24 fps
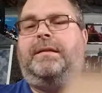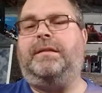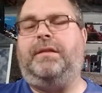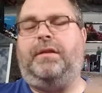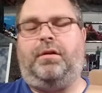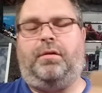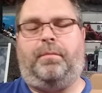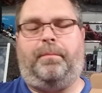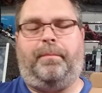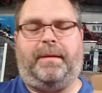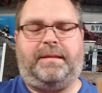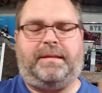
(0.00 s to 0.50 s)
a
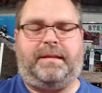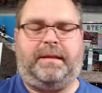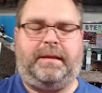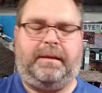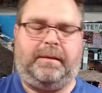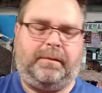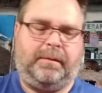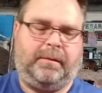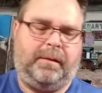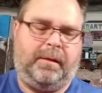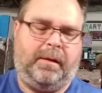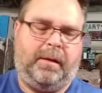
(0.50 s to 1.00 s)
little
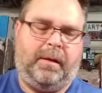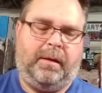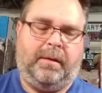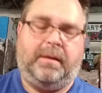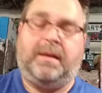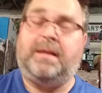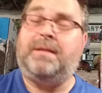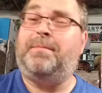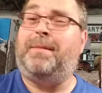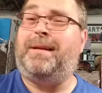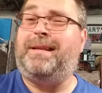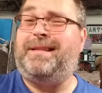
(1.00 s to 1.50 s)
missing
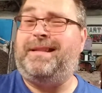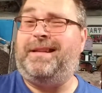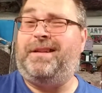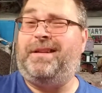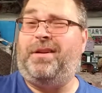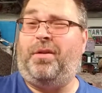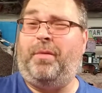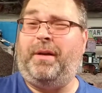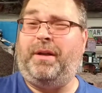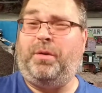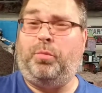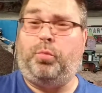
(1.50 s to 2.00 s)
because my son
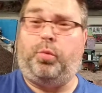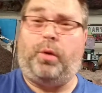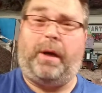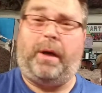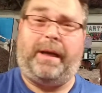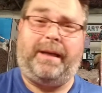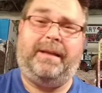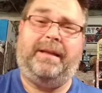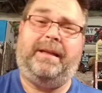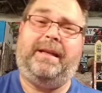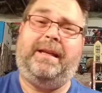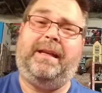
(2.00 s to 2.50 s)
already
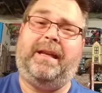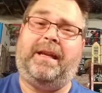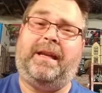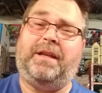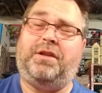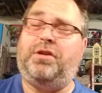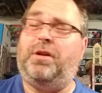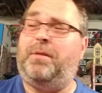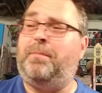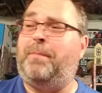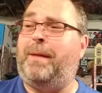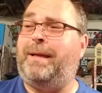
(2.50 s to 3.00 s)
rated it and
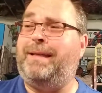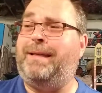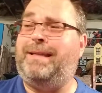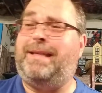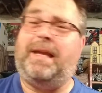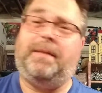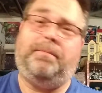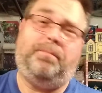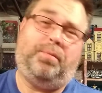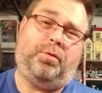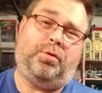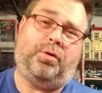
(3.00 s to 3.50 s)
took my
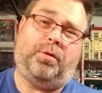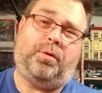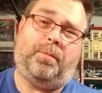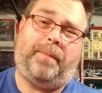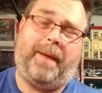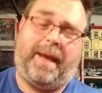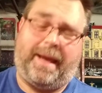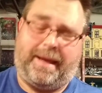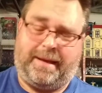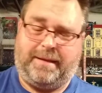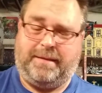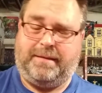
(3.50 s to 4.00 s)
Deadpool
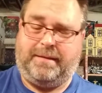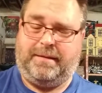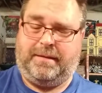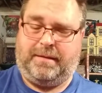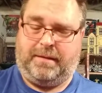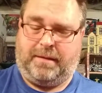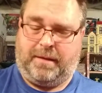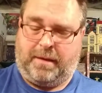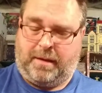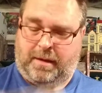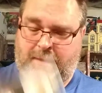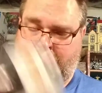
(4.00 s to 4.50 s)
Pez,
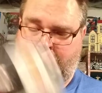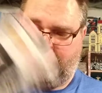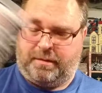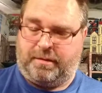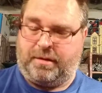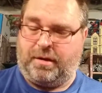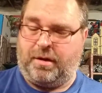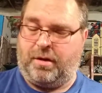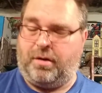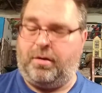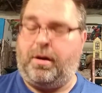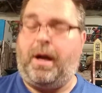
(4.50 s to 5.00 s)

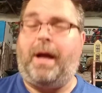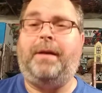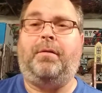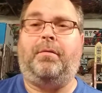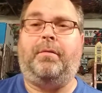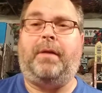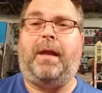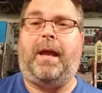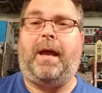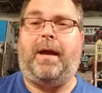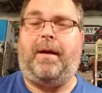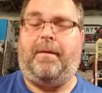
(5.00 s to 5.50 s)
so I
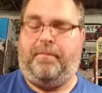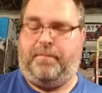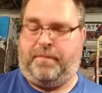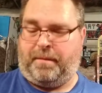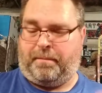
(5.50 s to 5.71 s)
don't have the